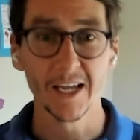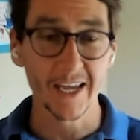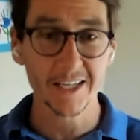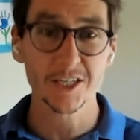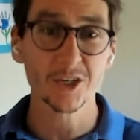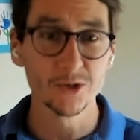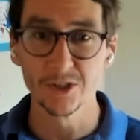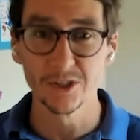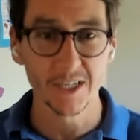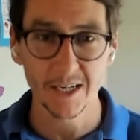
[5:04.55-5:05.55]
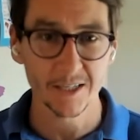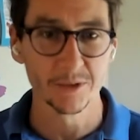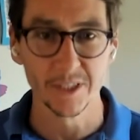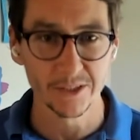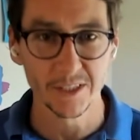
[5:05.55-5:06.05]
execute it on the hardware
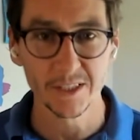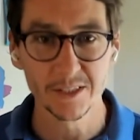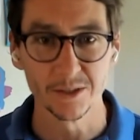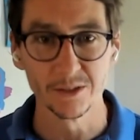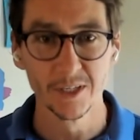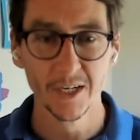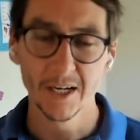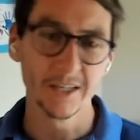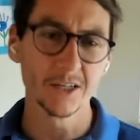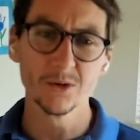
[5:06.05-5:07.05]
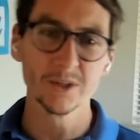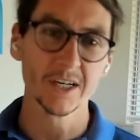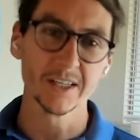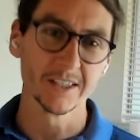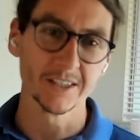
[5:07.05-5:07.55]
that you need to. And then all the
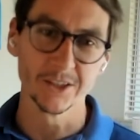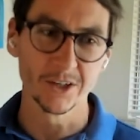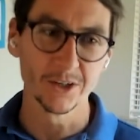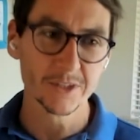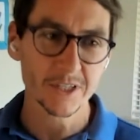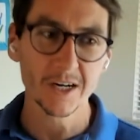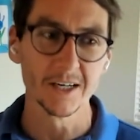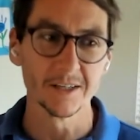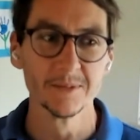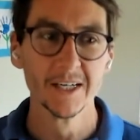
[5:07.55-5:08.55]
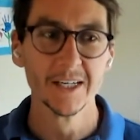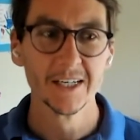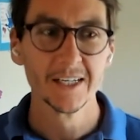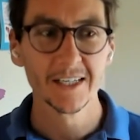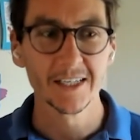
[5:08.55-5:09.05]
other, you know, over time,
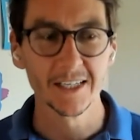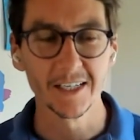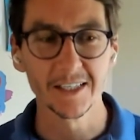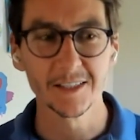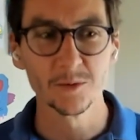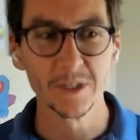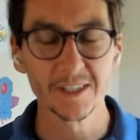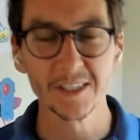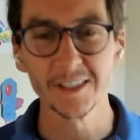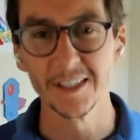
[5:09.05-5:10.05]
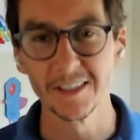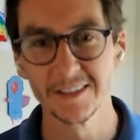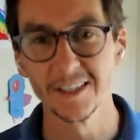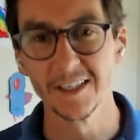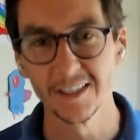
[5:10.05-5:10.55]
I think one thing
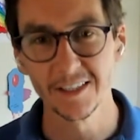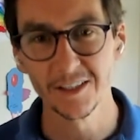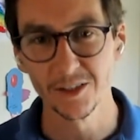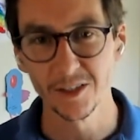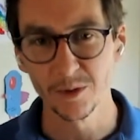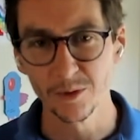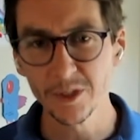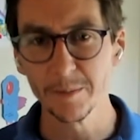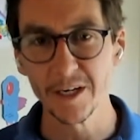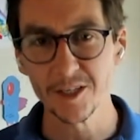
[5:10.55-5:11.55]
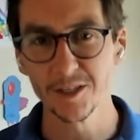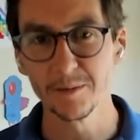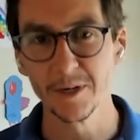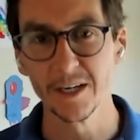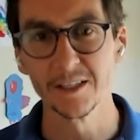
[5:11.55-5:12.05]
that, you know, that we're really passionate
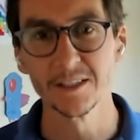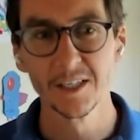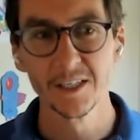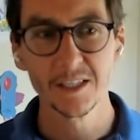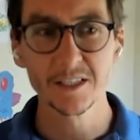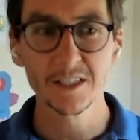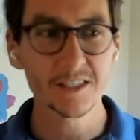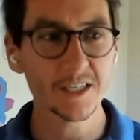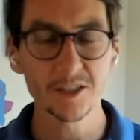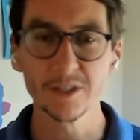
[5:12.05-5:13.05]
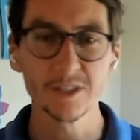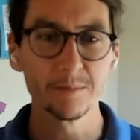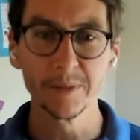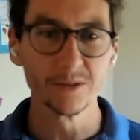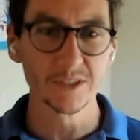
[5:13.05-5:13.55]
about is continuing to
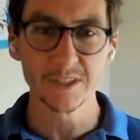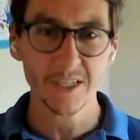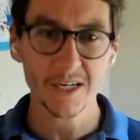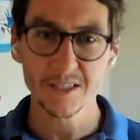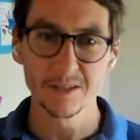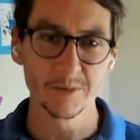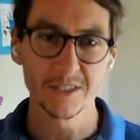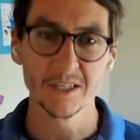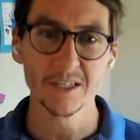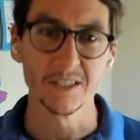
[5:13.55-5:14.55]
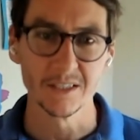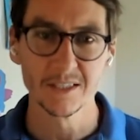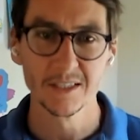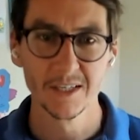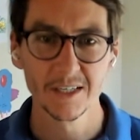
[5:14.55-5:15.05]
build into customers'
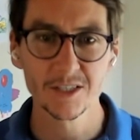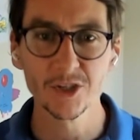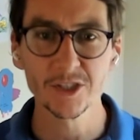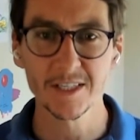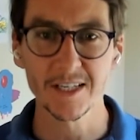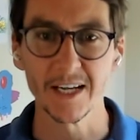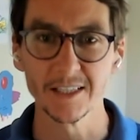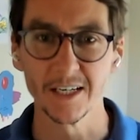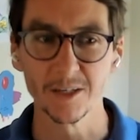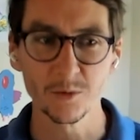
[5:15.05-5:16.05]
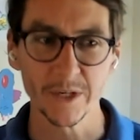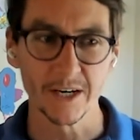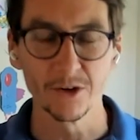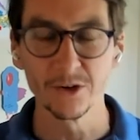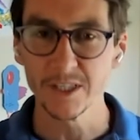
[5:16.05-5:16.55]
needs. It's not to say like we
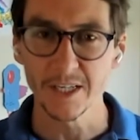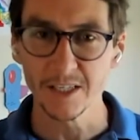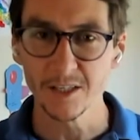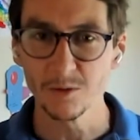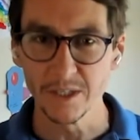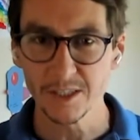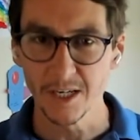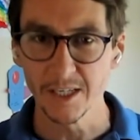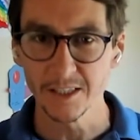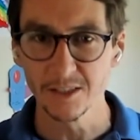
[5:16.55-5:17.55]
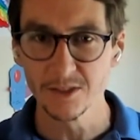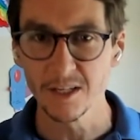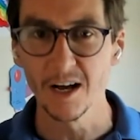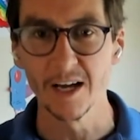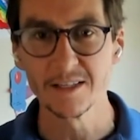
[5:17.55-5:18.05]
are only taking one tiny little
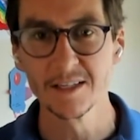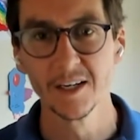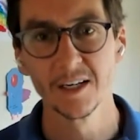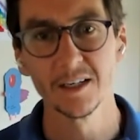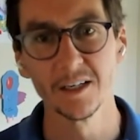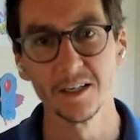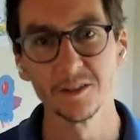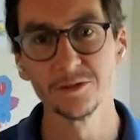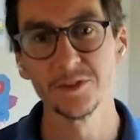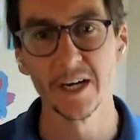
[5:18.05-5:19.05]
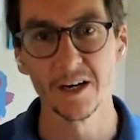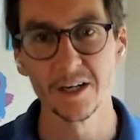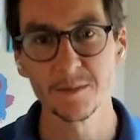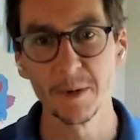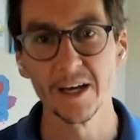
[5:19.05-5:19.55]
slice of the
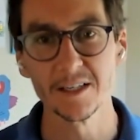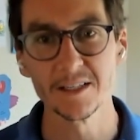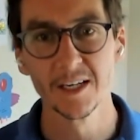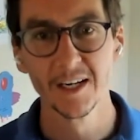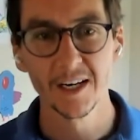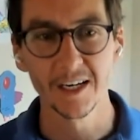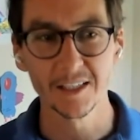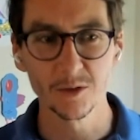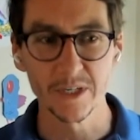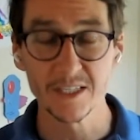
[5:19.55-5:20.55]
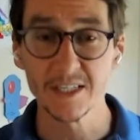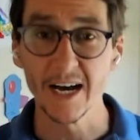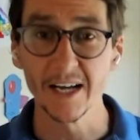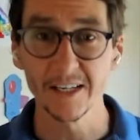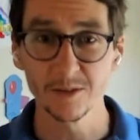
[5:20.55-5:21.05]
AI space. I think we're
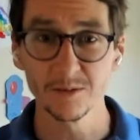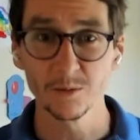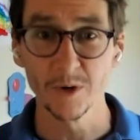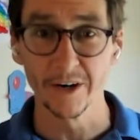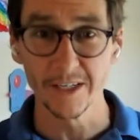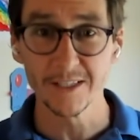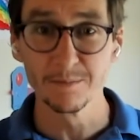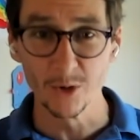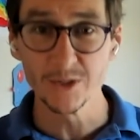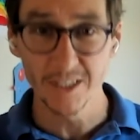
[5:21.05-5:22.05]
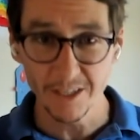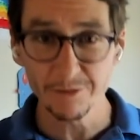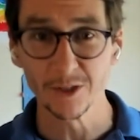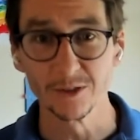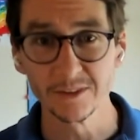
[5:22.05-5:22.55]
starting where it is most
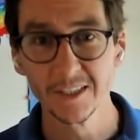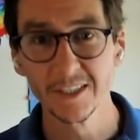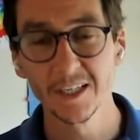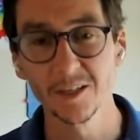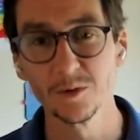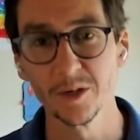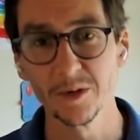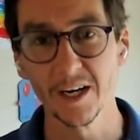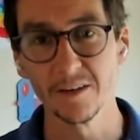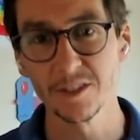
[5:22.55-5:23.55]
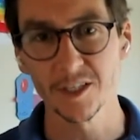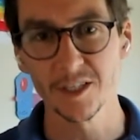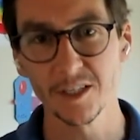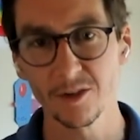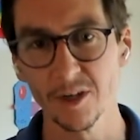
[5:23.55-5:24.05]
difficult and where we have
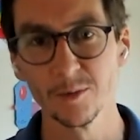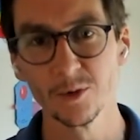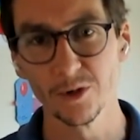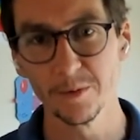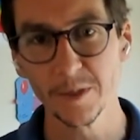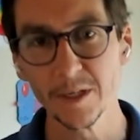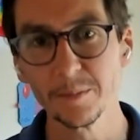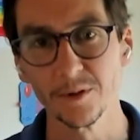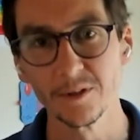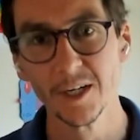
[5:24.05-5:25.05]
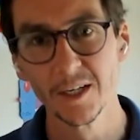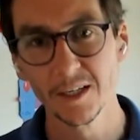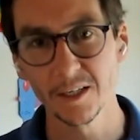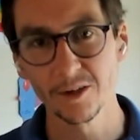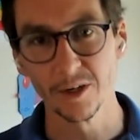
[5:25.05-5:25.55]
such an incredible group of people
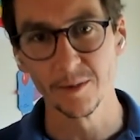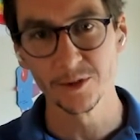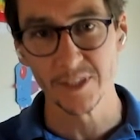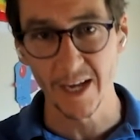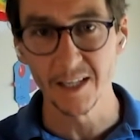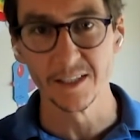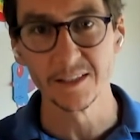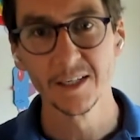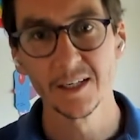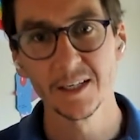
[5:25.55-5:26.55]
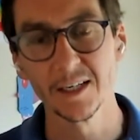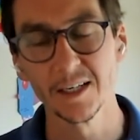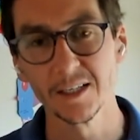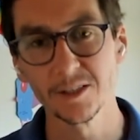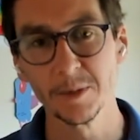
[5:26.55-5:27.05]
and incredible talent
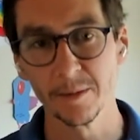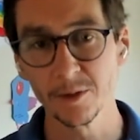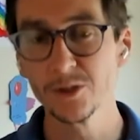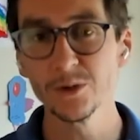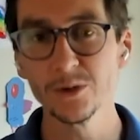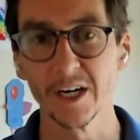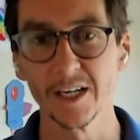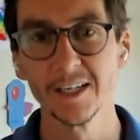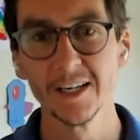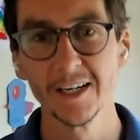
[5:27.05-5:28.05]
to be able to do that.